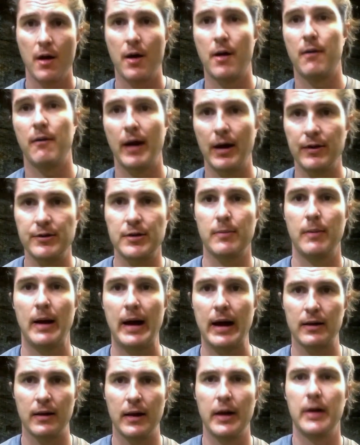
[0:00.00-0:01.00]
around your
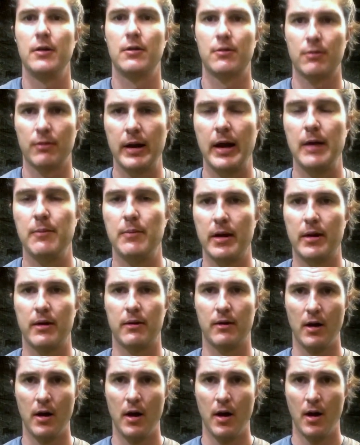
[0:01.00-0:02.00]
back leg to create better